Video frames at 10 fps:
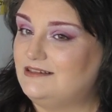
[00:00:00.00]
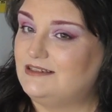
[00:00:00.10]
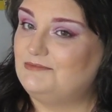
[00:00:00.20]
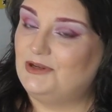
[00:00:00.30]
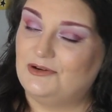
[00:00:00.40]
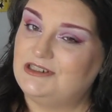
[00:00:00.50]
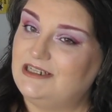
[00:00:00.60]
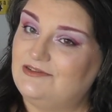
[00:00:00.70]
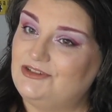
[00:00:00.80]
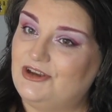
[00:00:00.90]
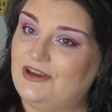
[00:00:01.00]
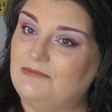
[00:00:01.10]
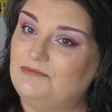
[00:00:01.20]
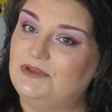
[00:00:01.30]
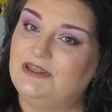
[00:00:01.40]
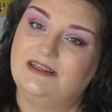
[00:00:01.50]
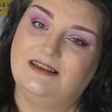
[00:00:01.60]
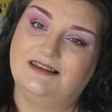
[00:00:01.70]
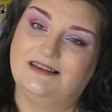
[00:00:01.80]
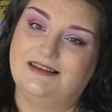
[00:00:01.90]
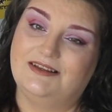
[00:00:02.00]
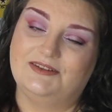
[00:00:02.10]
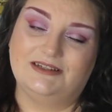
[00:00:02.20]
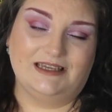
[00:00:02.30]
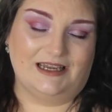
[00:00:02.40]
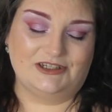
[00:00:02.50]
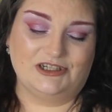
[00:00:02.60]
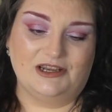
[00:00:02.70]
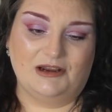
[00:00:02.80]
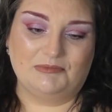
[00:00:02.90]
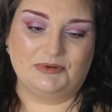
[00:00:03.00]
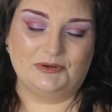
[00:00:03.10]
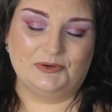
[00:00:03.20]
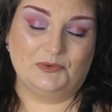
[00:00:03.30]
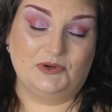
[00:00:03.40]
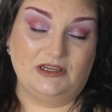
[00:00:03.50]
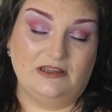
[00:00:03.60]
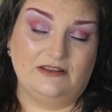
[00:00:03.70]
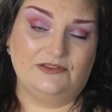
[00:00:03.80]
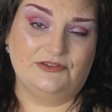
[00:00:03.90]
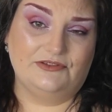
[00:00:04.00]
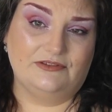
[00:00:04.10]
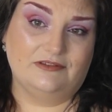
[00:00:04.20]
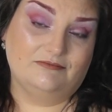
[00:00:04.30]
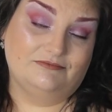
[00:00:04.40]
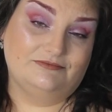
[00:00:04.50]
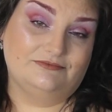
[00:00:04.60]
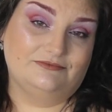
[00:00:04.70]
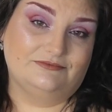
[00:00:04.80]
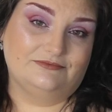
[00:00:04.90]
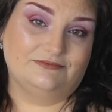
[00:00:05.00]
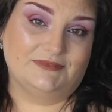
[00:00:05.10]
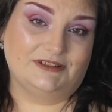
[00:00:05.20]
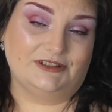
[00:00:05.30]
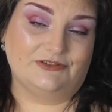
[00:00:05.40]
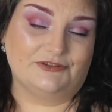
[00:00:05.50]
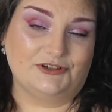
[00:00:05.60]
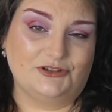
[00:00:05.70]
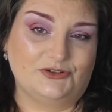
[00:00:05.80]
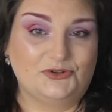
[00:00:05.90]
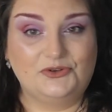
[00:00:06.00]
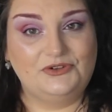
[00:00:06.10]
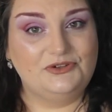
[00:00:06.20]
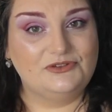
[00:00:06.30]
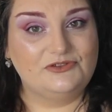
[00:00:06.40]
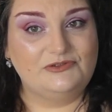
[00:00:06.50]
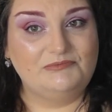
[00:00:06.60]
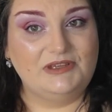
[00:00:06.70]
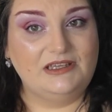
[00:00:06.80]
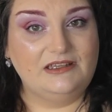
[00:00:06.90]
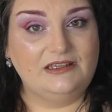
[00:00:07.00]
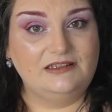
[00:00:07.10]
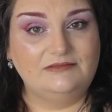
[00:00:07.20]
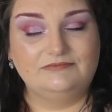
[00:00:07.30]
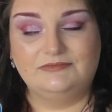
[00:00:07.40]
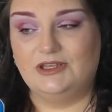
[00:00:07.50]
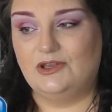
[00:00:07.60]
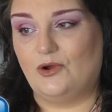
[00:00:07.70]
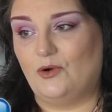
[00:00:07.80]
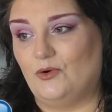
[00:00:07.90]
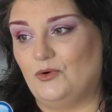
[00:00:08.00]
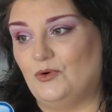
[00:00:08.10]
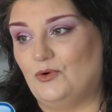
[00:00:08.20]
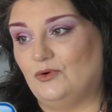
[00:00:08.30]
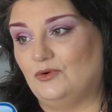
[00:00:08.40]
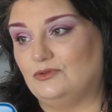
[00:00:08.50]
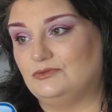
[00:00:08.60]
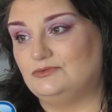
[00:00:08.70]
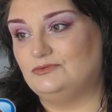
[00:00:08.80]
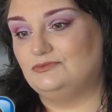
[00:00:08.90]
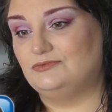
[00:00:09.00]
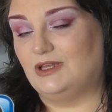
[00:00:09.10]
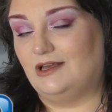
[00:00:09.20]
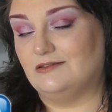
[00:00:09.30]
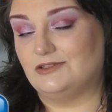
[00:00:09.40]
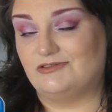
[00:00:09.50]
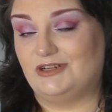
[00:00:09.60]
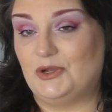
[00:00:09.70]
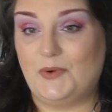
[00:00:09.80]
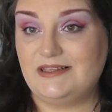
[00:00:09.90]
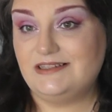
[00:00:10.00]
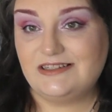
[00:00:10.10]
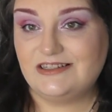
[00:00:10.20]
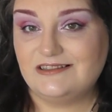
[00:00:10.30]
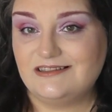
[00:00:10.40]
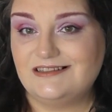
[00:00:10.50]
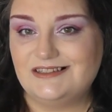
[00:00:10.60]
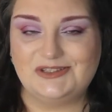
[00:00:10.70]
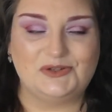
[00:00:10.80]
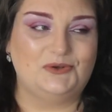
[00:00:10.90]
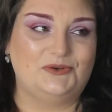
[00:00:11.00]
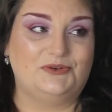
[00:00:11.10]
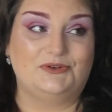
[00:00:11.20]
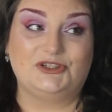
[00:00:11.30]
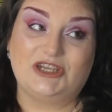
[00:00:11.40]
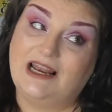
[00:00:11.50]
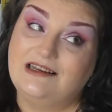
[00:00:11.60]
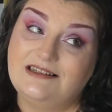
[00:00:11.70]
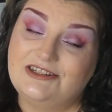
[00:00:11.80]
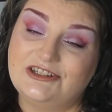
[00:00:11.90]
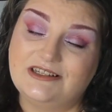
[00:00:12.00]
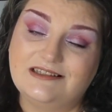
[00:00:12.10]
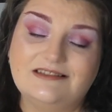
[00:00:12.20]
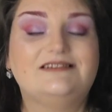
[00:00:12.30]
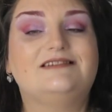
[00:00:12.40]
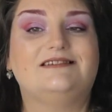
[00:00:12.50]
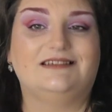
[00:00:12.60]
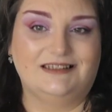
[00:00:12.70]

some lockdown time than catching up with different tutorials from me, or answering questions or challenges.